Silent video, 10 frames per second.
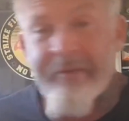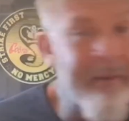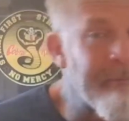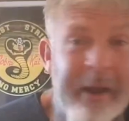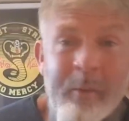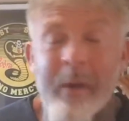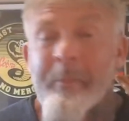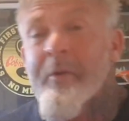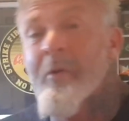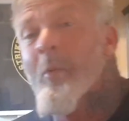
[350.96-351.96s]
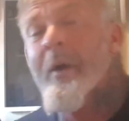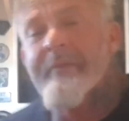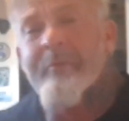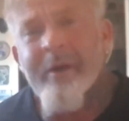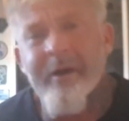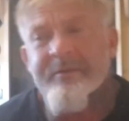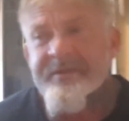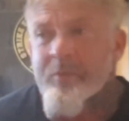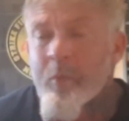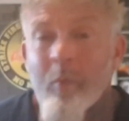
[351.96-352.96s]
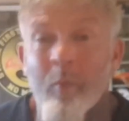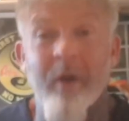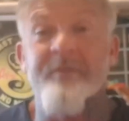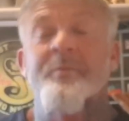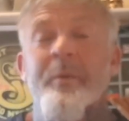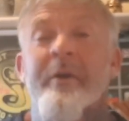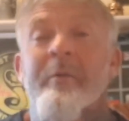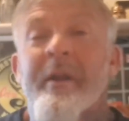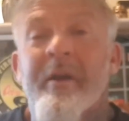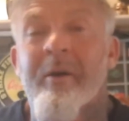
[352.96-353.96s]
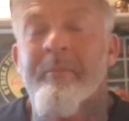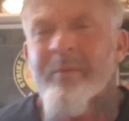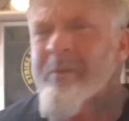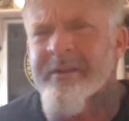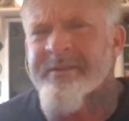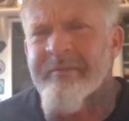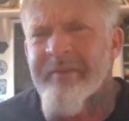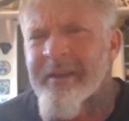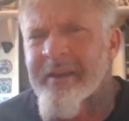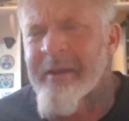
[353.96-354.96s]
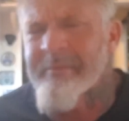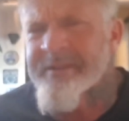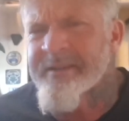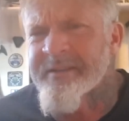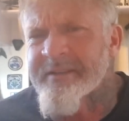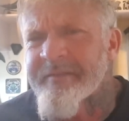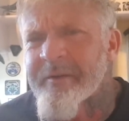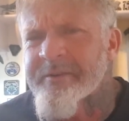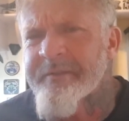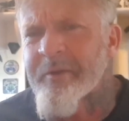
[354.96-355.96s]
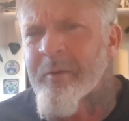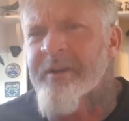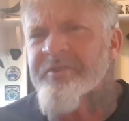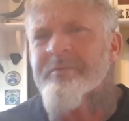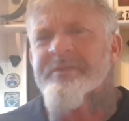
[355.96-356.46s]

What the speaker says: an impact weapon, or whatever else, whilst we are unarmed. Well, there's no fucking guarantees, and it's very difficult, as you'll